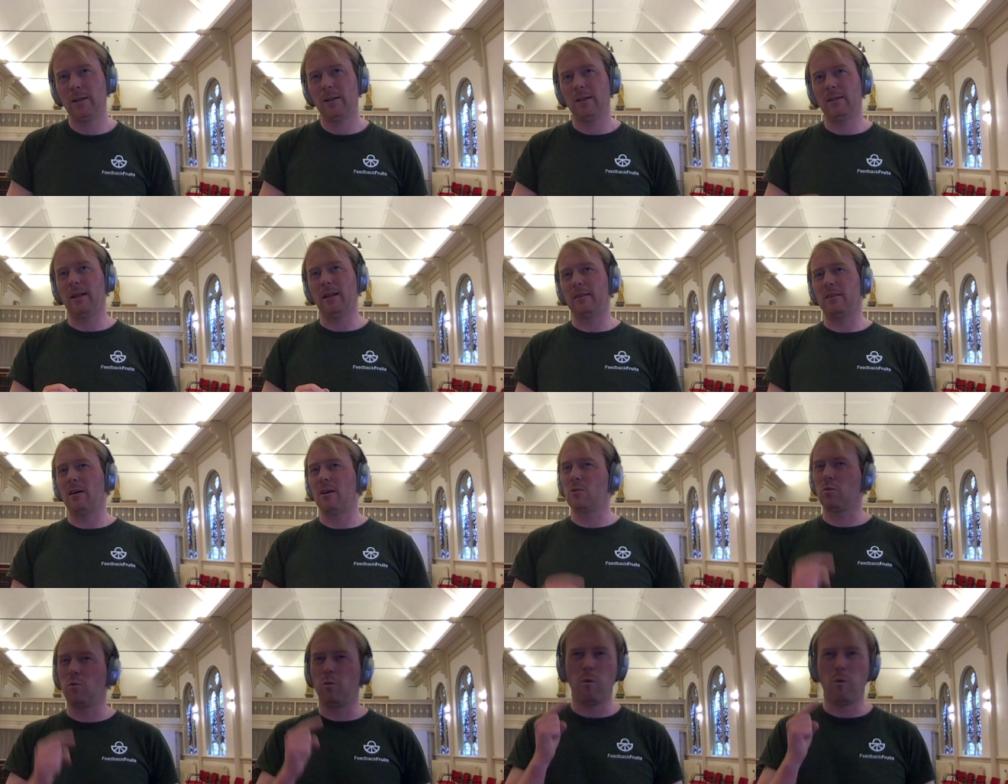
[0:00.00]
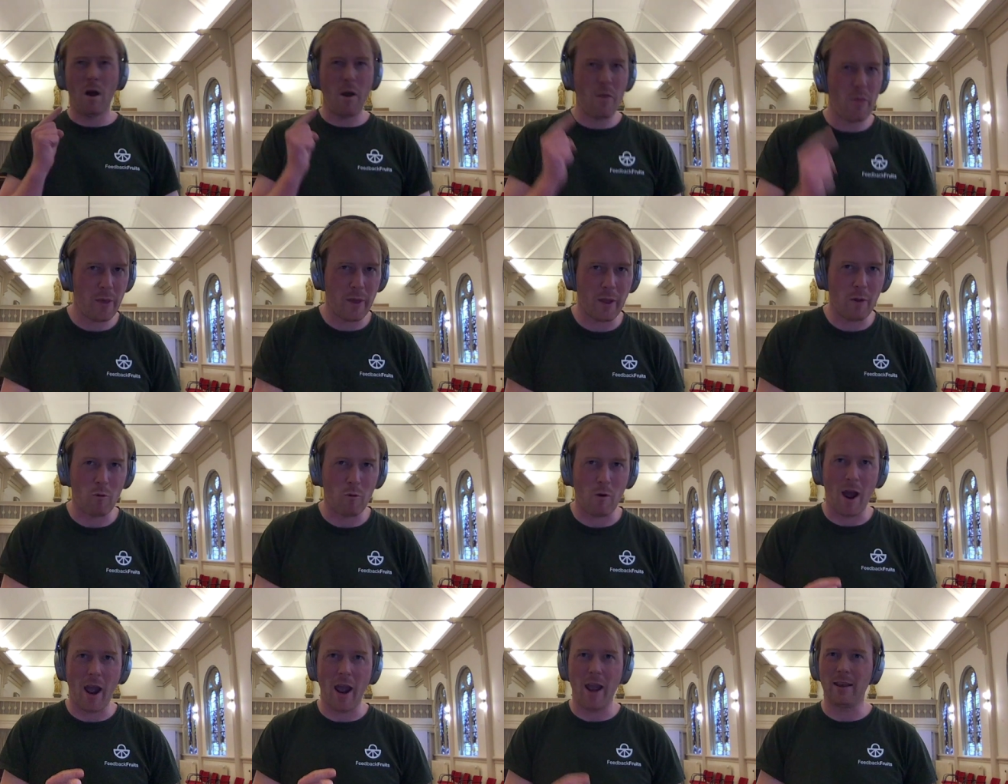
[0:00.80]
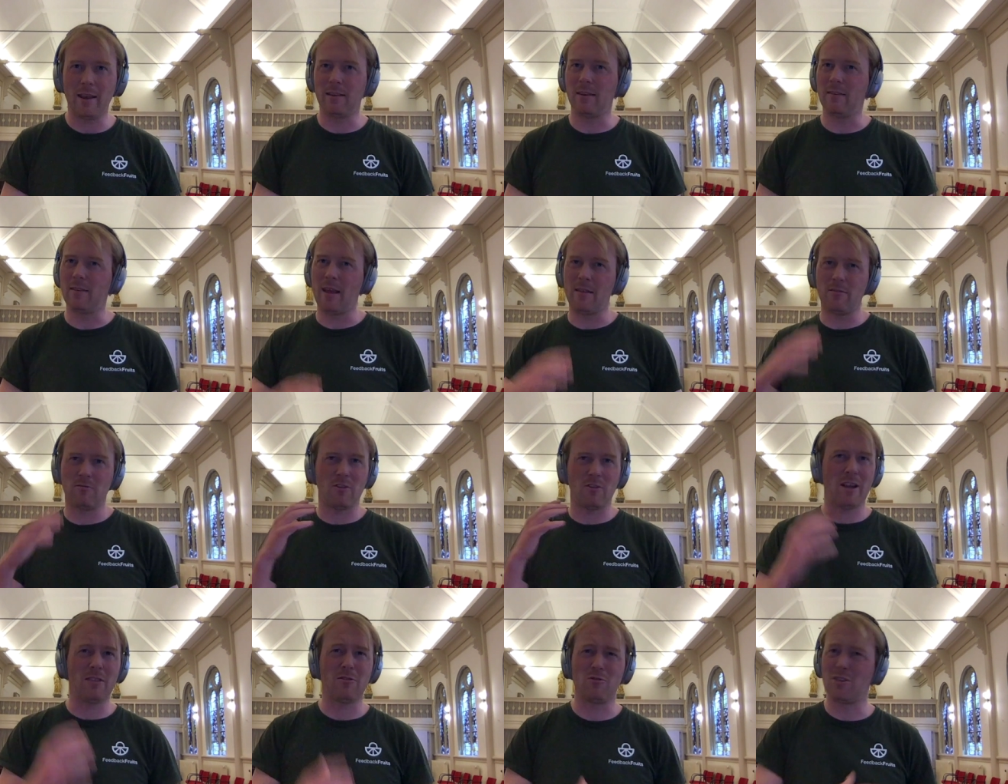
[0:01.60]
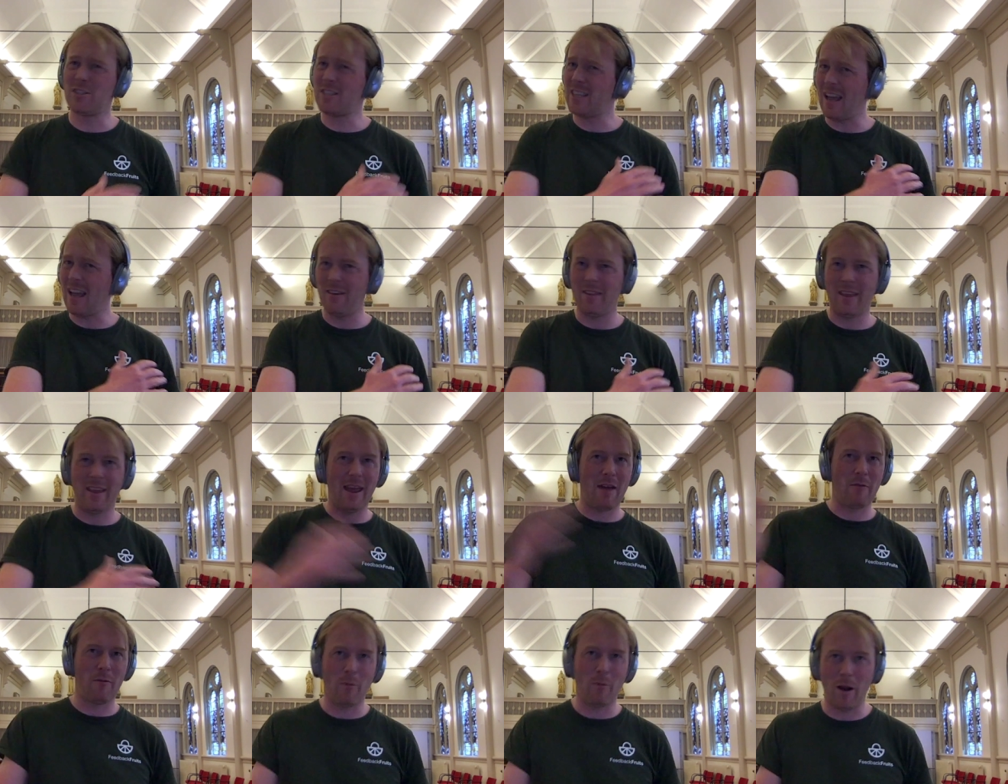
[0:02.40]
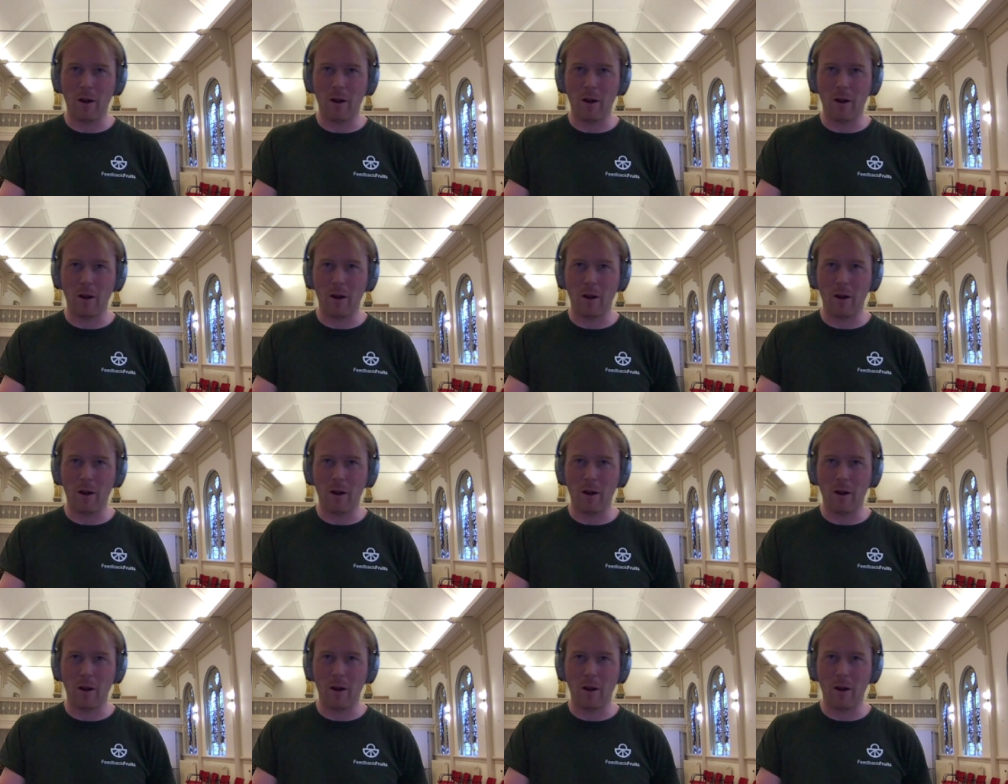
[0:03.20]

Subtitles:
that does one thing right and then try to sell that everywhere